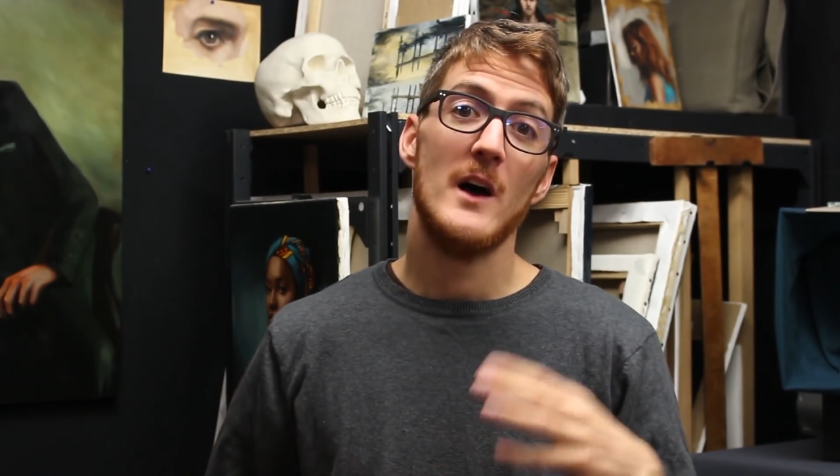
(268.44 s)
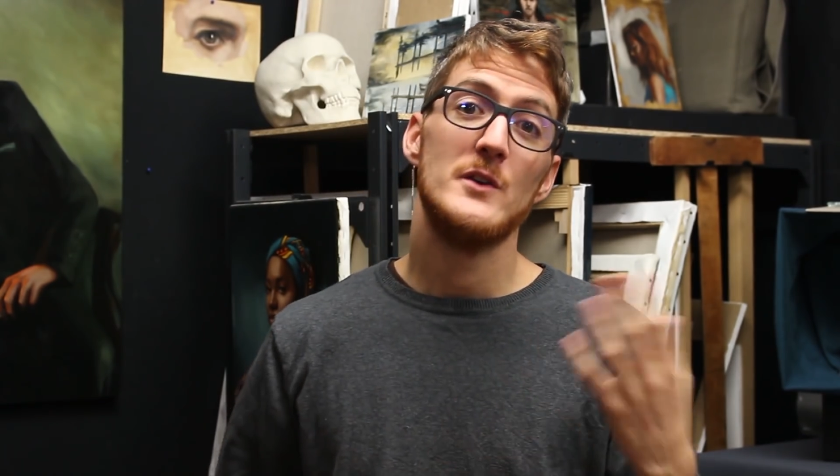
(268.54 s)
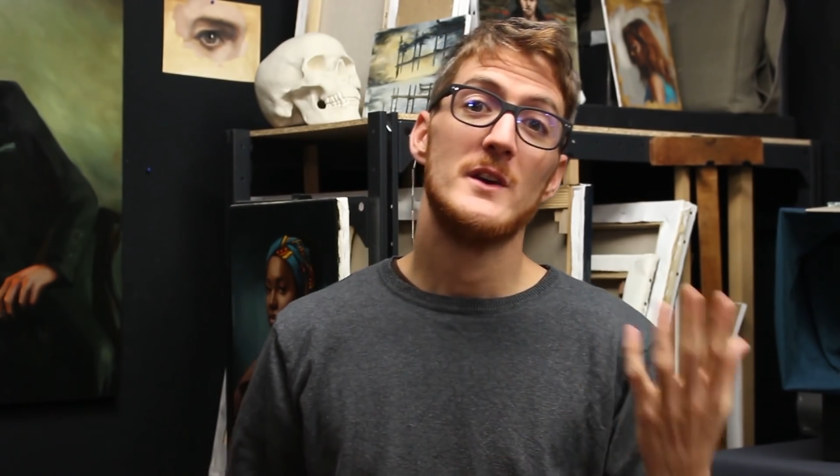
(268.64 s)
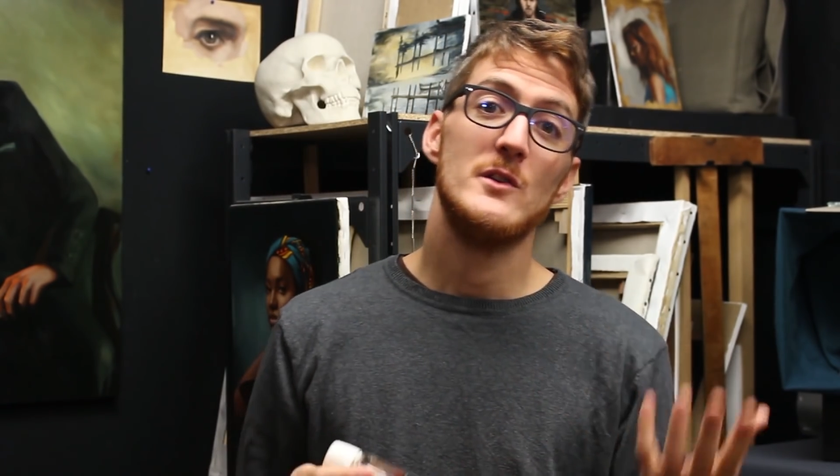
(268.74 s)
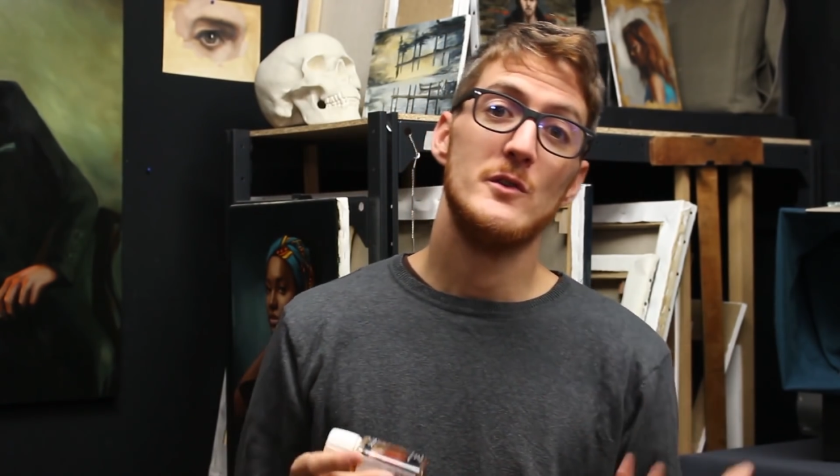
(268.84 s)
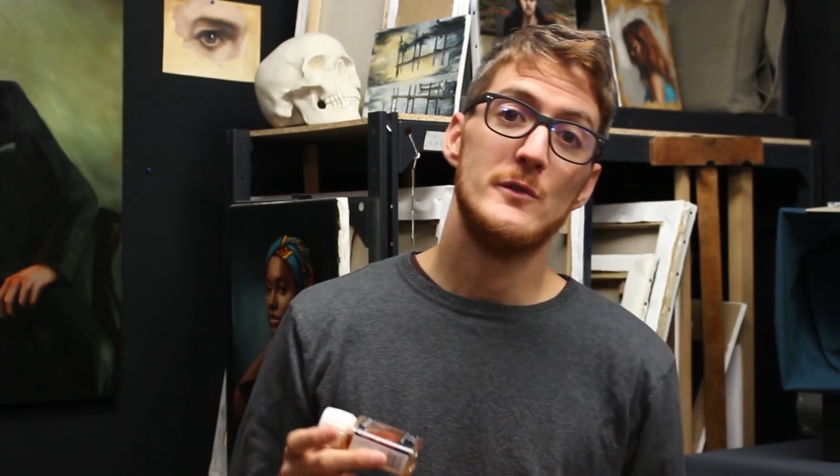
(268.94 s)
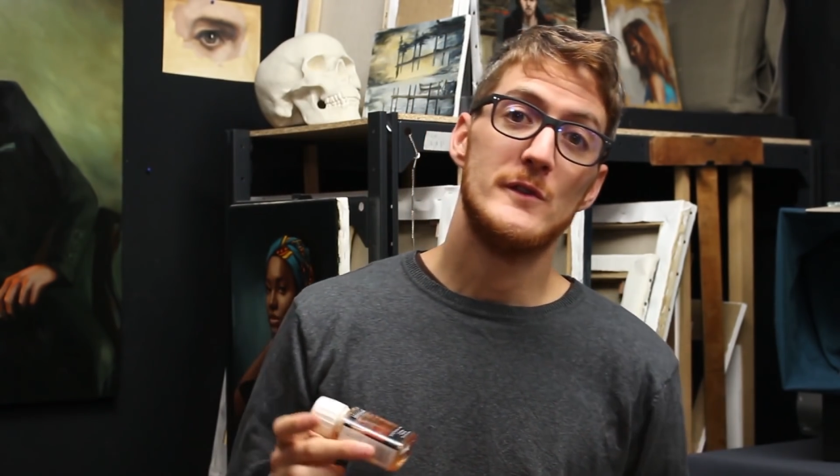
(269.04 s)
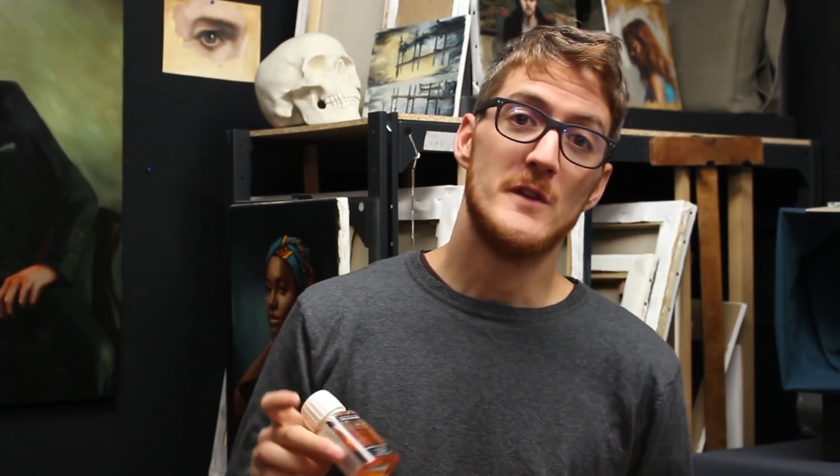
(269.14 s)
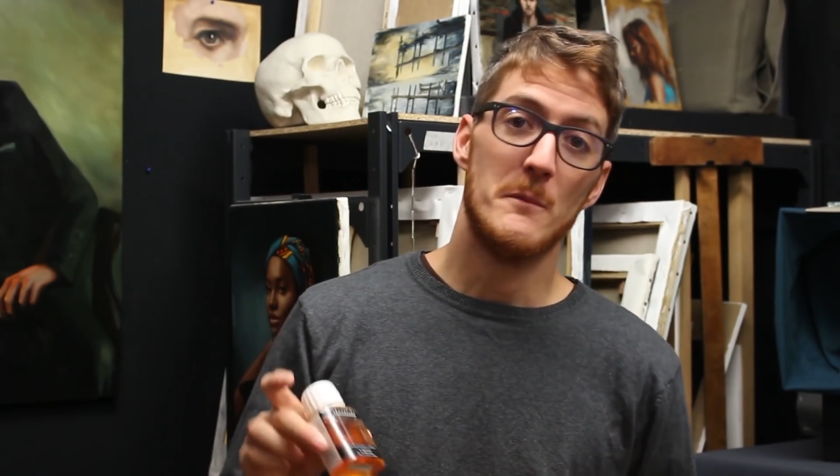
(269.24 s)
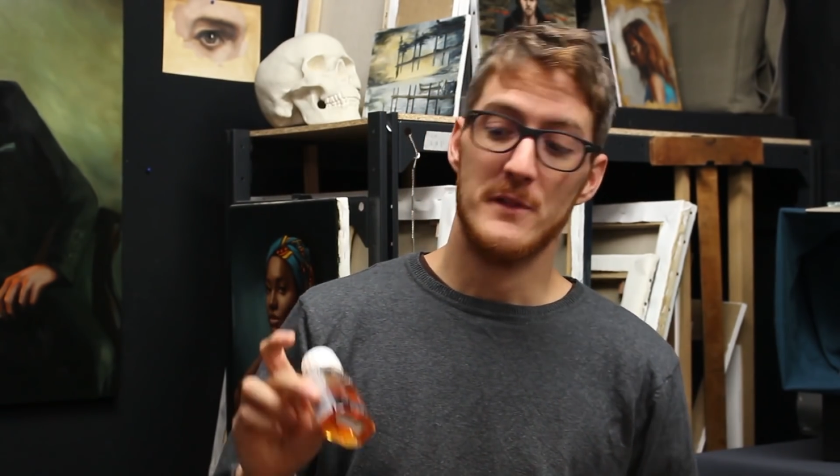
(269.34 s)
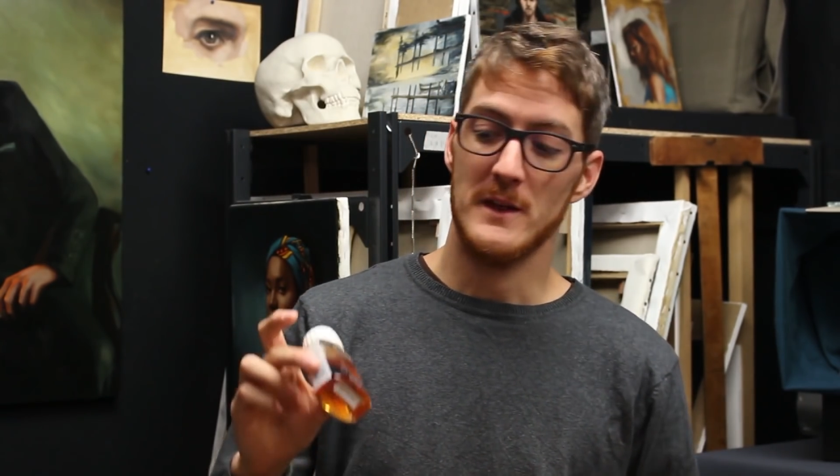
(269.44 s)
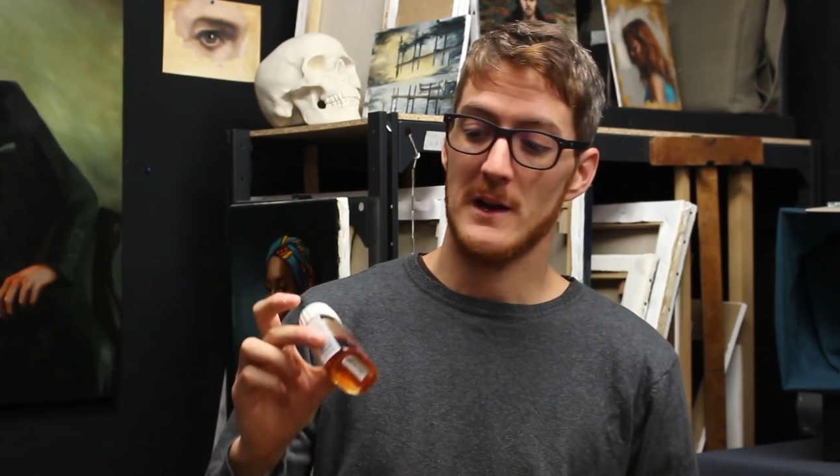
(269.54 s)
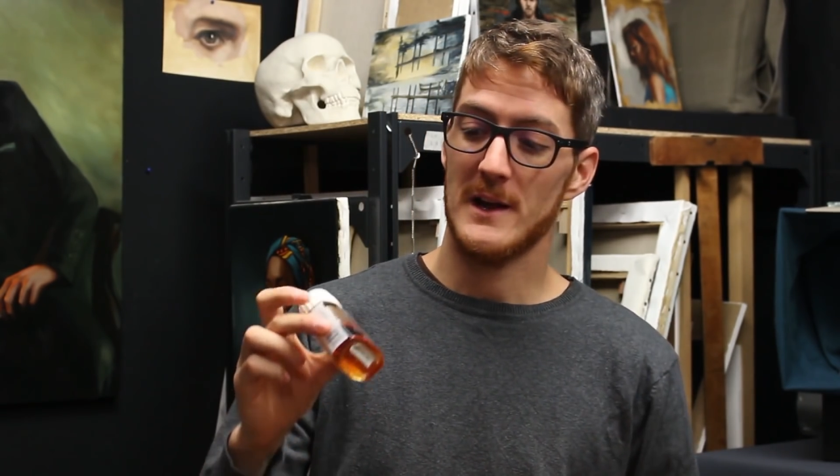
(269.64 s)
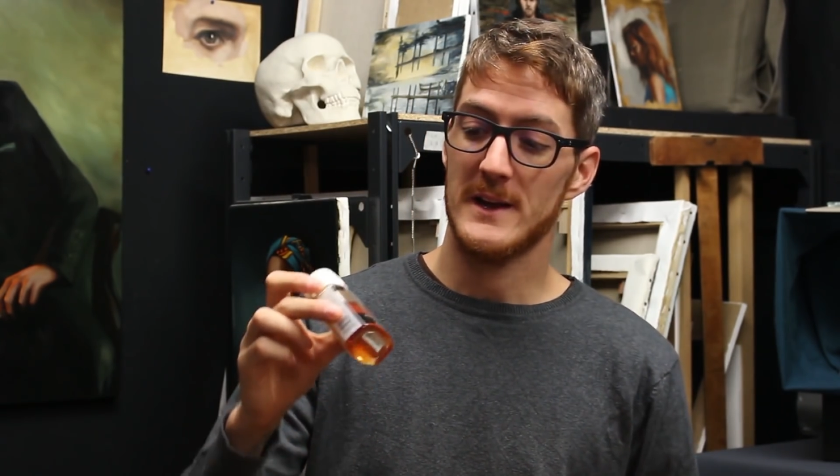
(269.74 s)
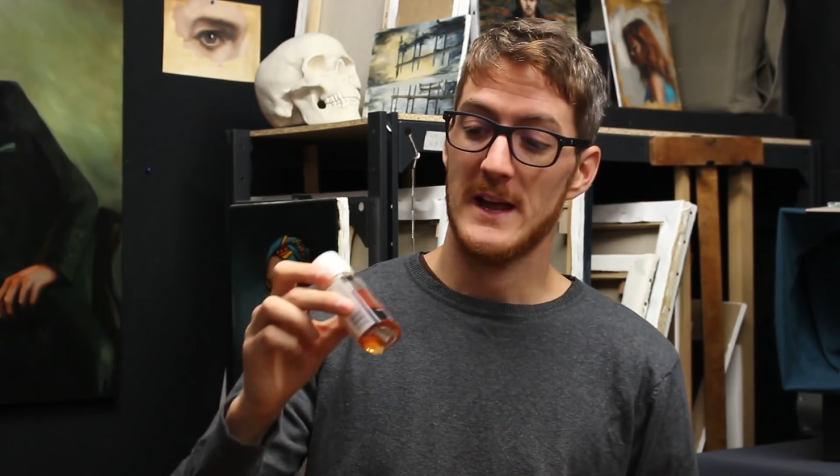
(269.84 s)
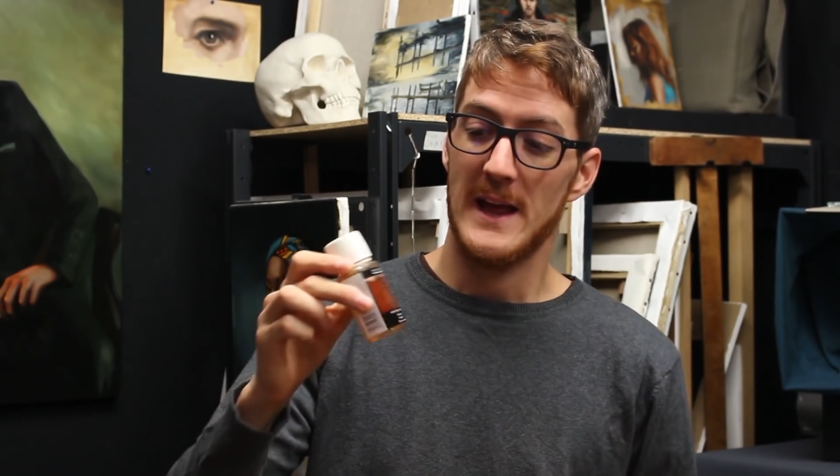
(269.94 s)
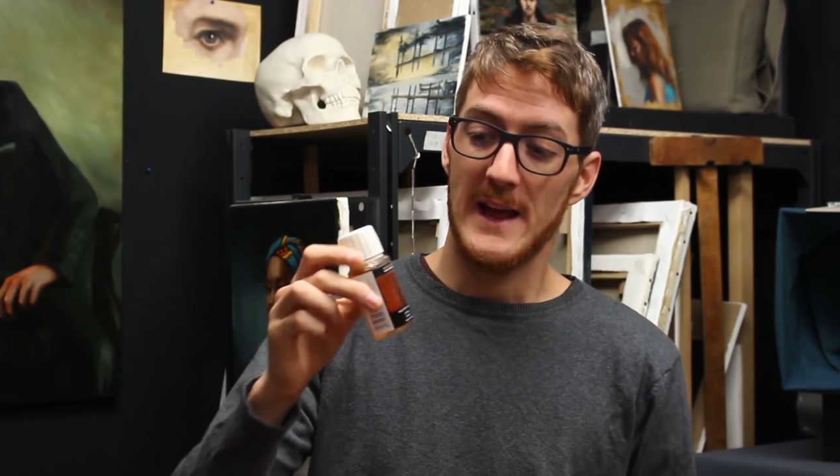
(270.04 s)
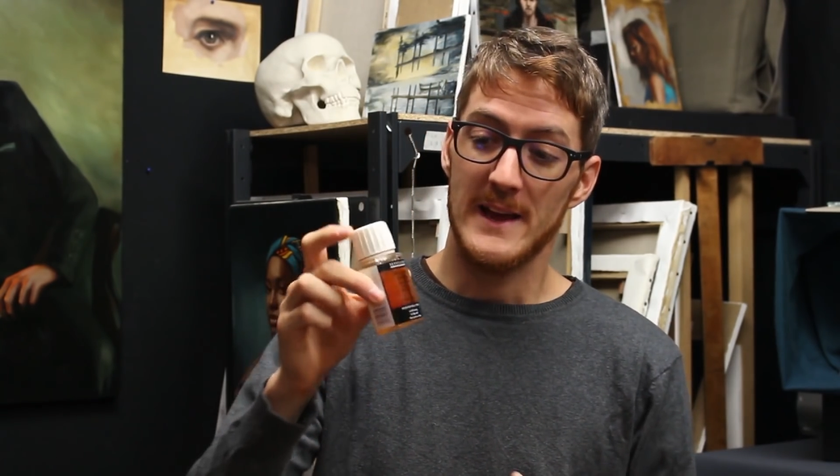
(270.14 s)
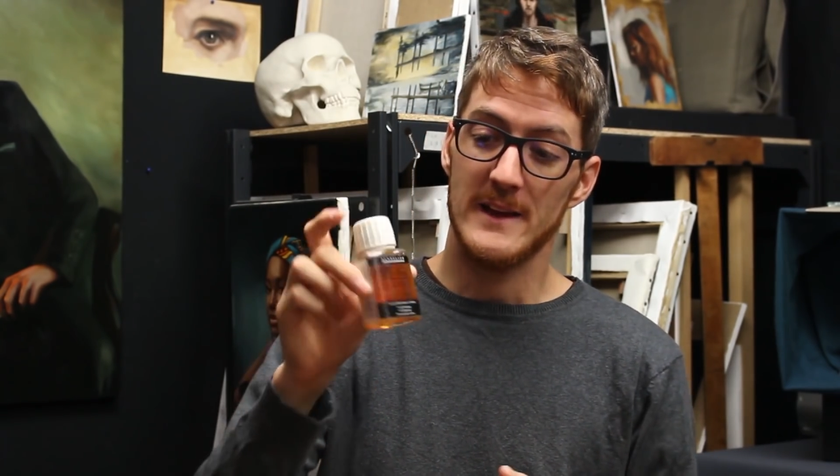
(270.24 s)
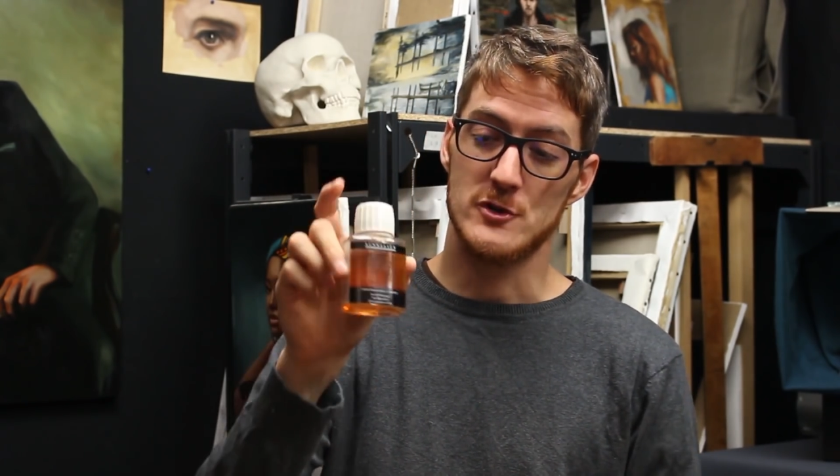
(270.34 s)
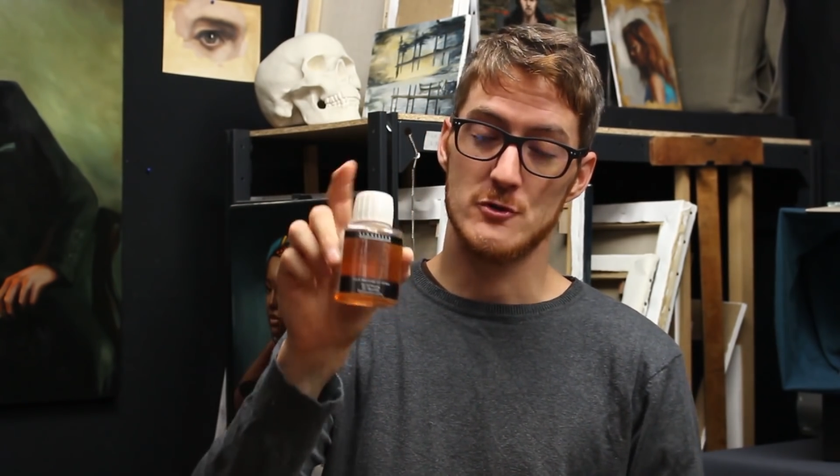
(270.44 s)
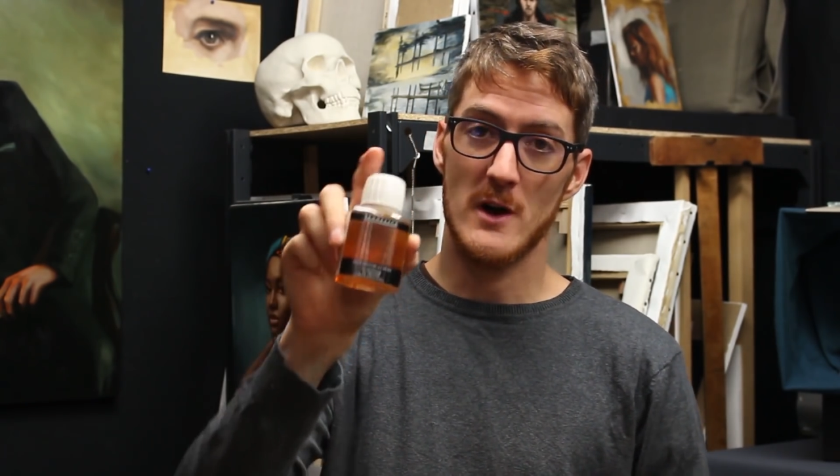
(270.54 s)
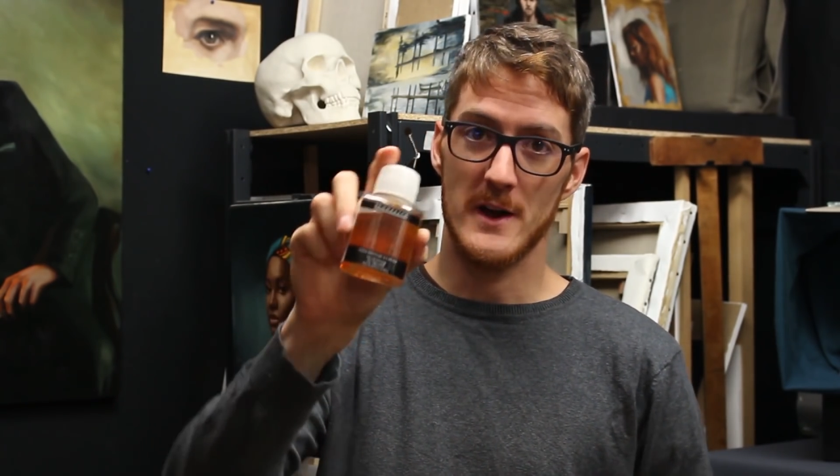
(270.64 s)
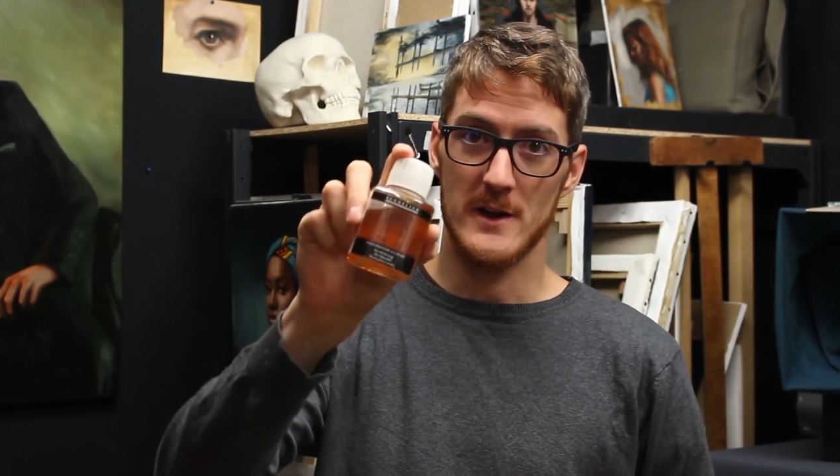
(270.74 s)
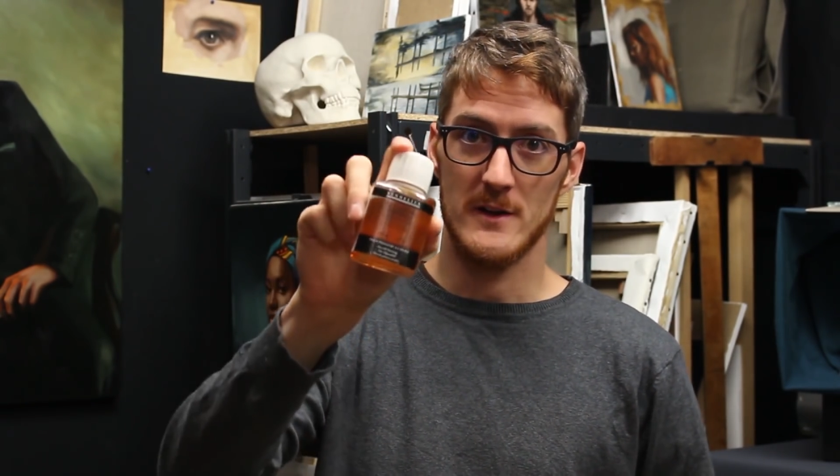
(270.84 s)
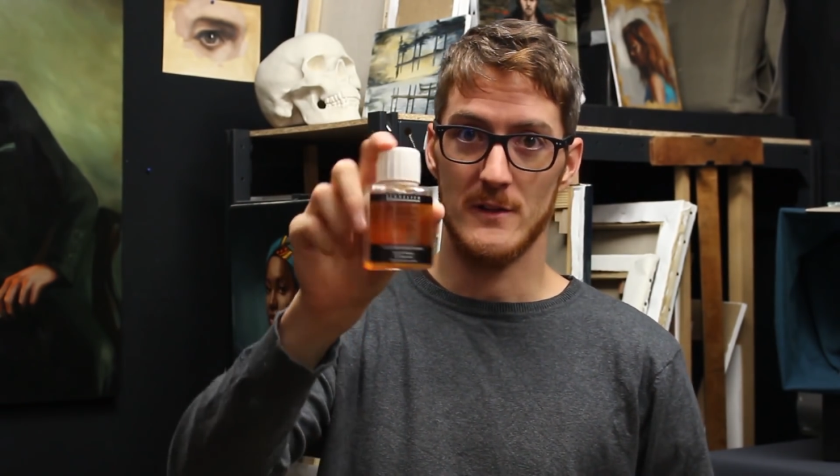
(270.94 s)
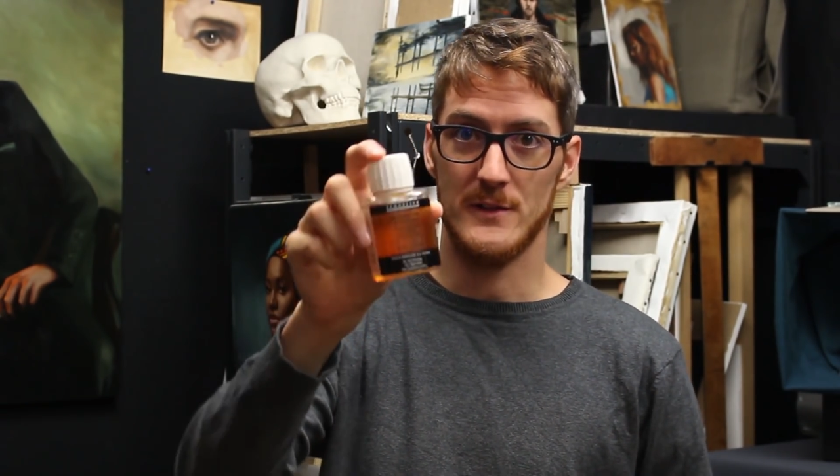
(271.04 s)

you can use something like a dryer.